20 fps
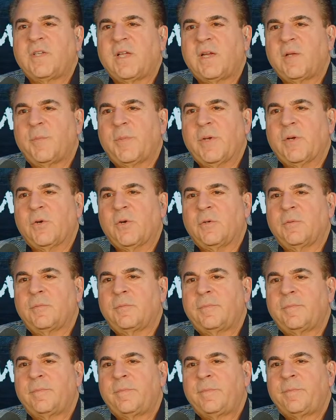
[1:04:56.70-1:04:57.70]
getting bigger.
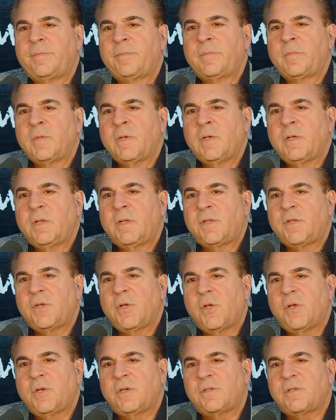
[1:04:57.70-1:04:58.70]
The
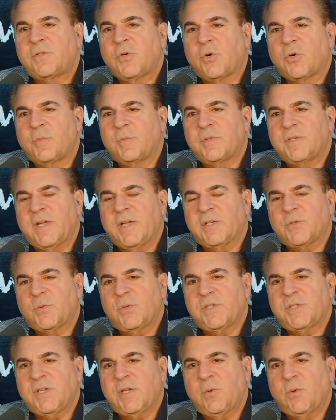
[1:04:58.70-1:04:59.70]
only circumstance
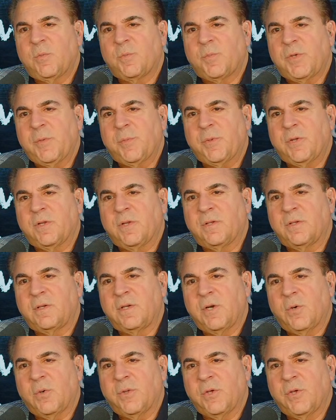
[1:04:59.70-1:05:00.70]
we see when people,
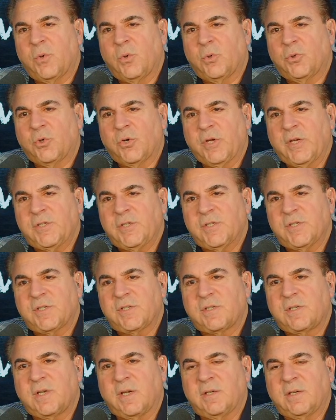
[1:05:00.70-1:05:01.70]
in the older
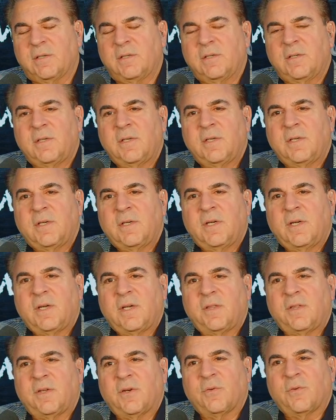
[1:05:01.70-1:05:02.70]
ages
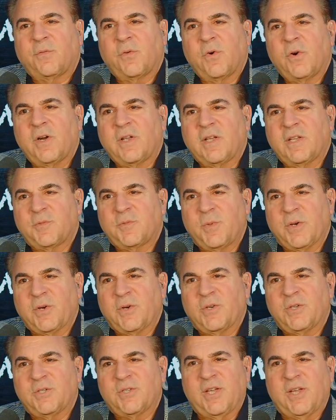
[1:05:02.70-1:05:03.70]
their forehead gets bigger
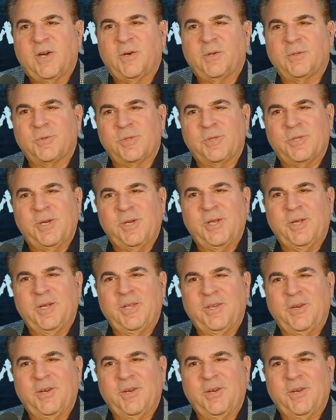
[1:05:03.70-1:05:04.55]
because the hair is receding and